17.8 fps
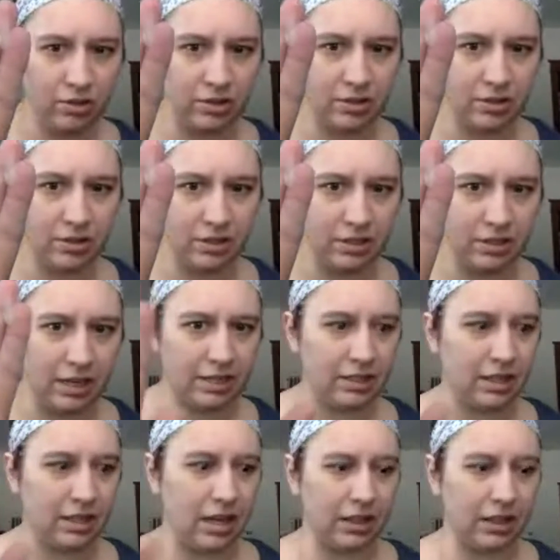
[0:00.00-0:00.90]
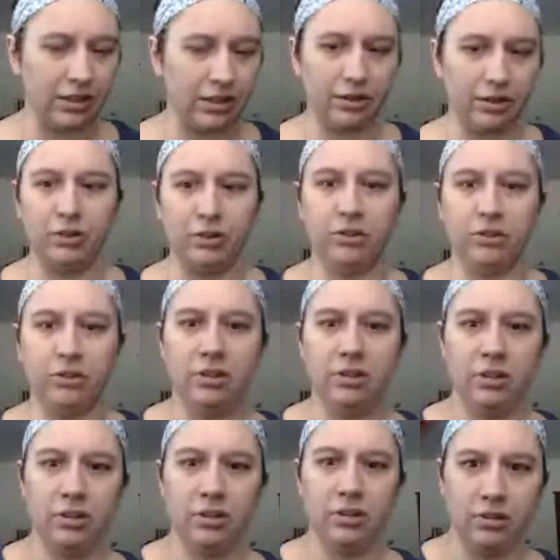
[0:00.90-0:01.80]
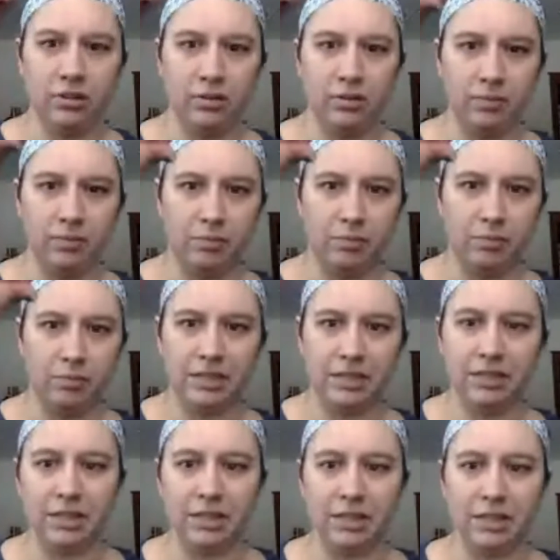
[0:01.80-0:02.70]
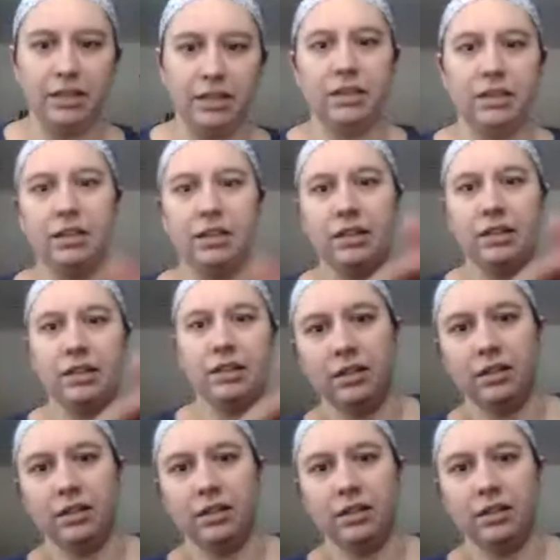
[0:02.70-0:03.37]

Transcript: you can see it's got little beads in it.